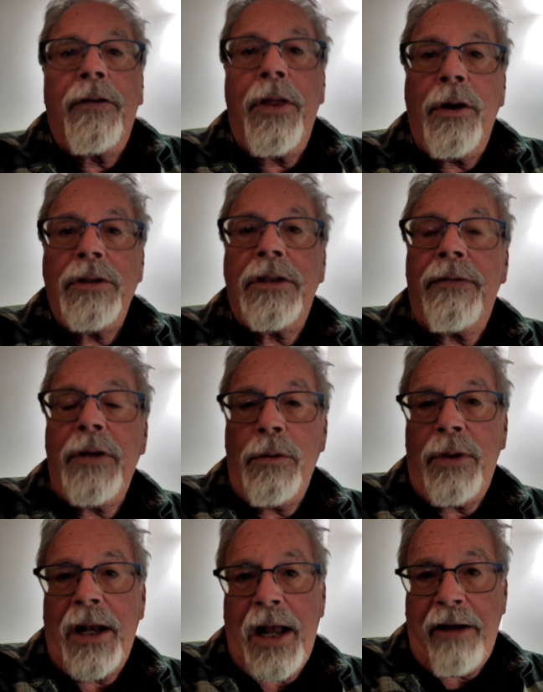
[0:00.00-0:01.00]
for those of
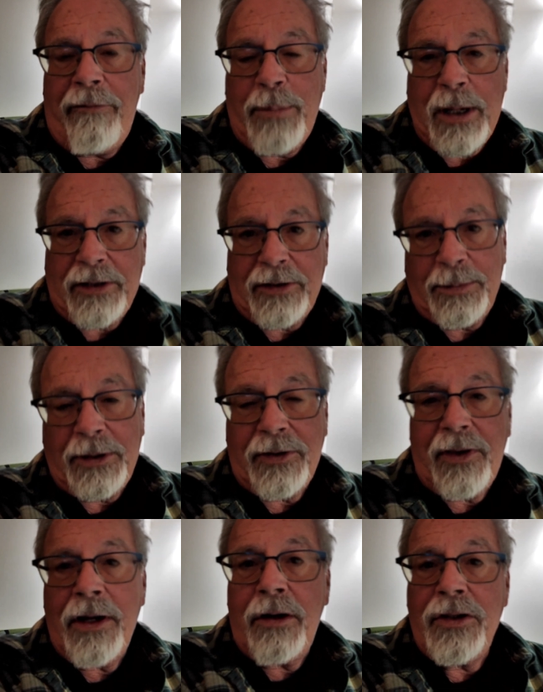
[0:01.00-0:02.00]
you that have
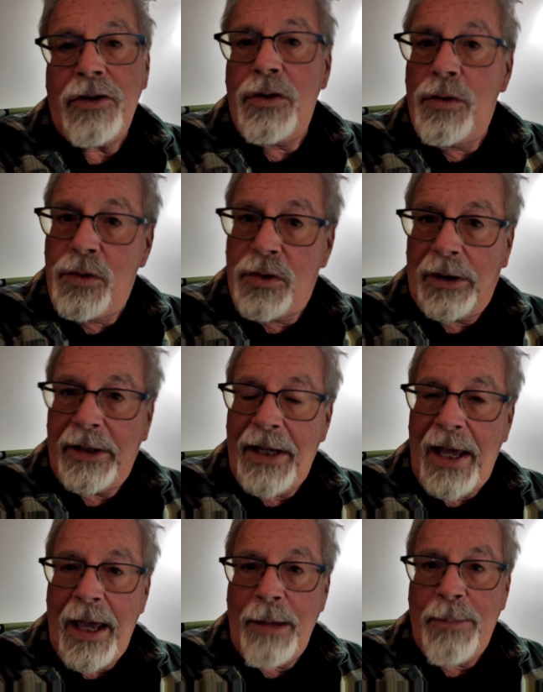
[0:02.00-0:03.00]
basements, there is
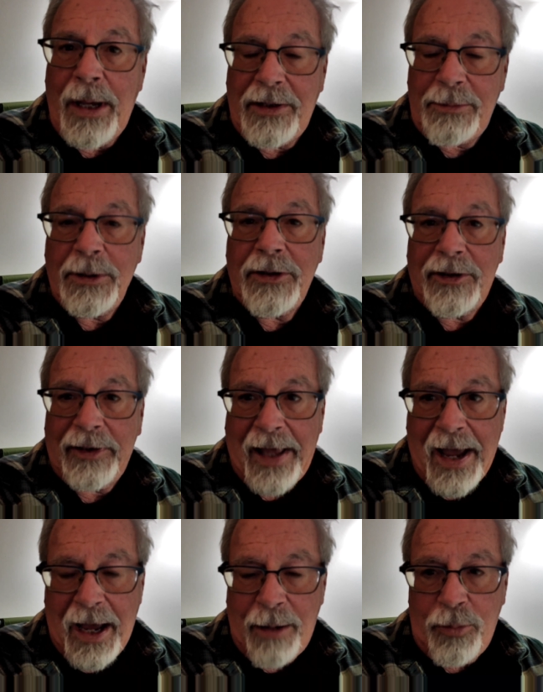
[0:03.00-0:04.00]
usually a basement
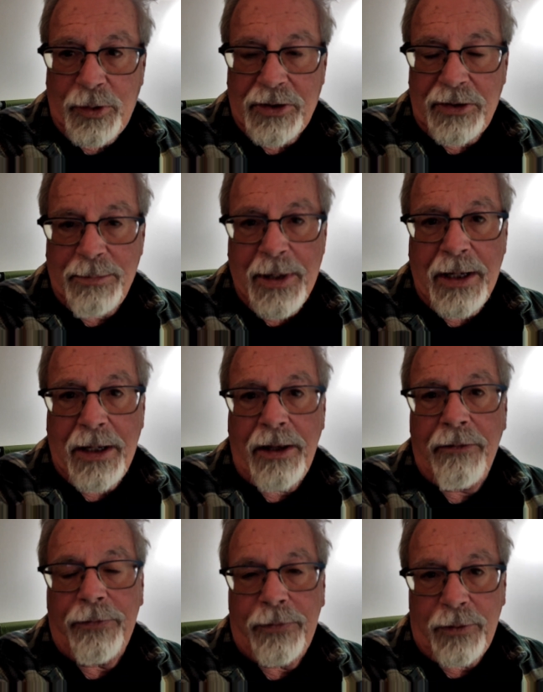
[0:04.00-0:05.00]
slab, which is
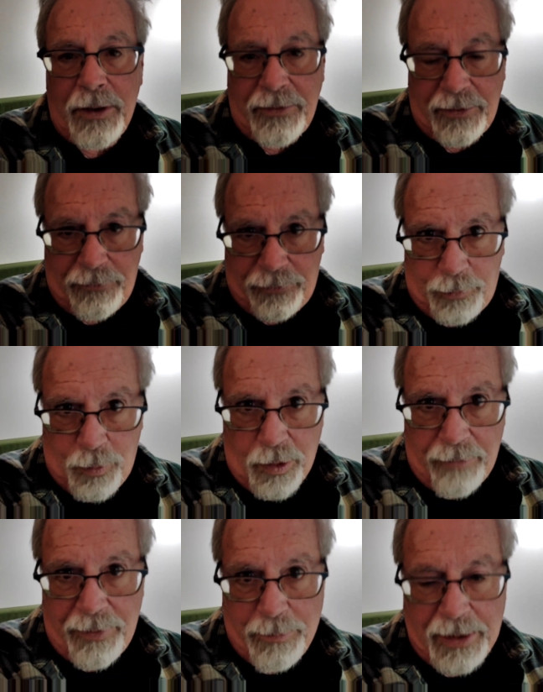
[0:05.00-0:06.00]
the
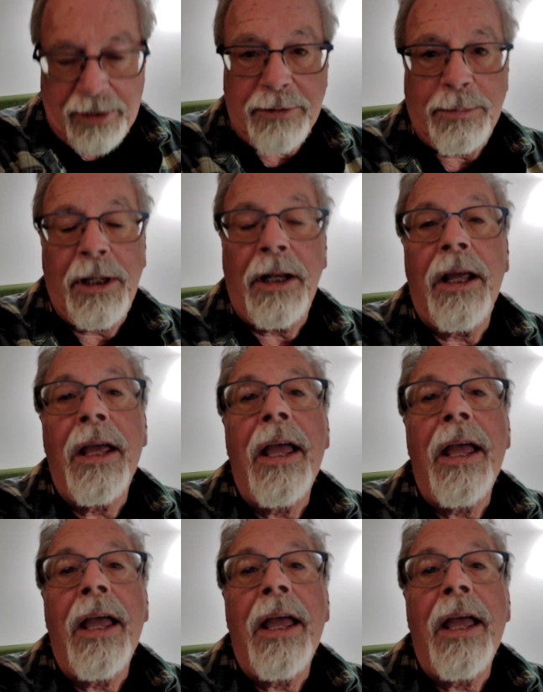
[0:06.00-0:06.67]
floor of the basement.